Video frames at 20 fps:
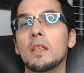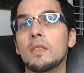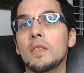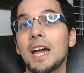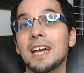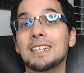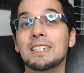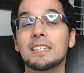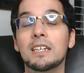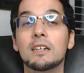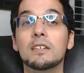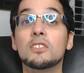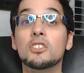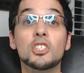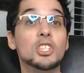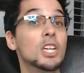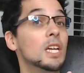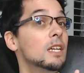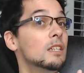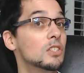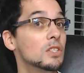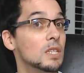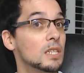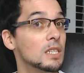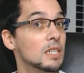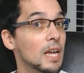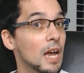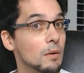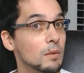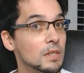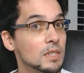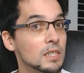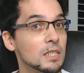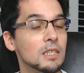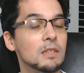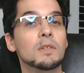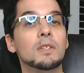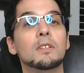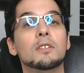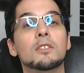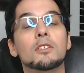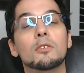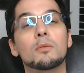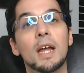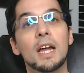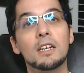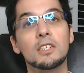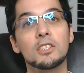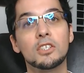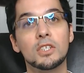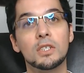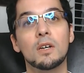That does change the narrative and the direction